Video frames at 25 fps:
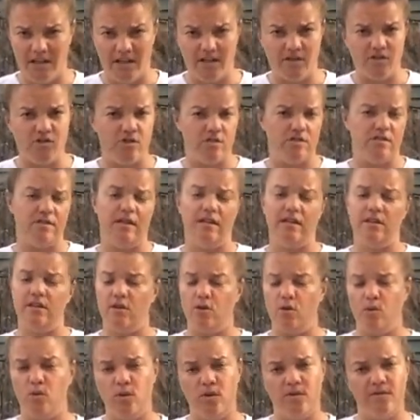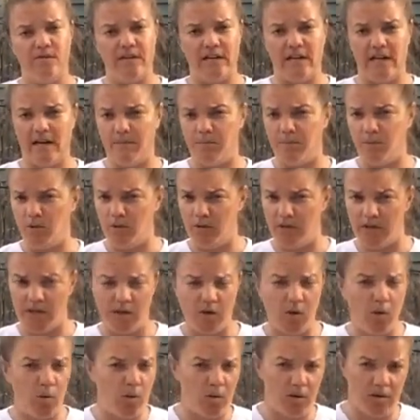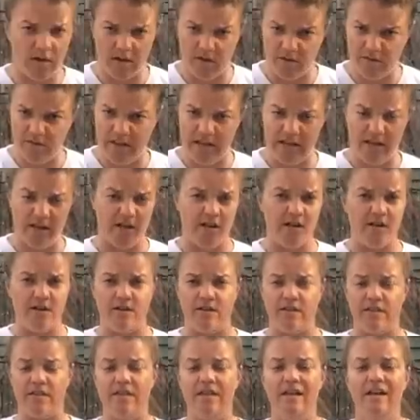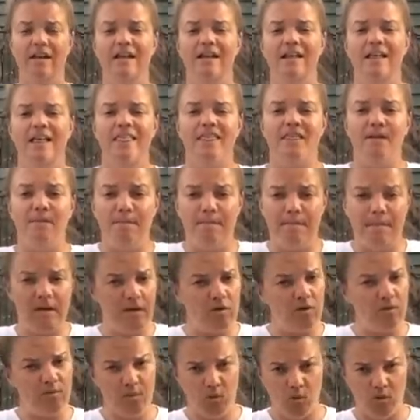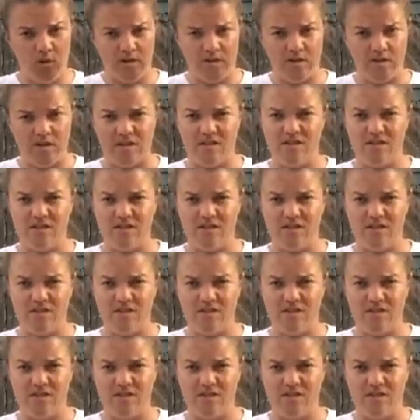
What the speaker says: just like the core of an apple, the core of the earth, the middle portion.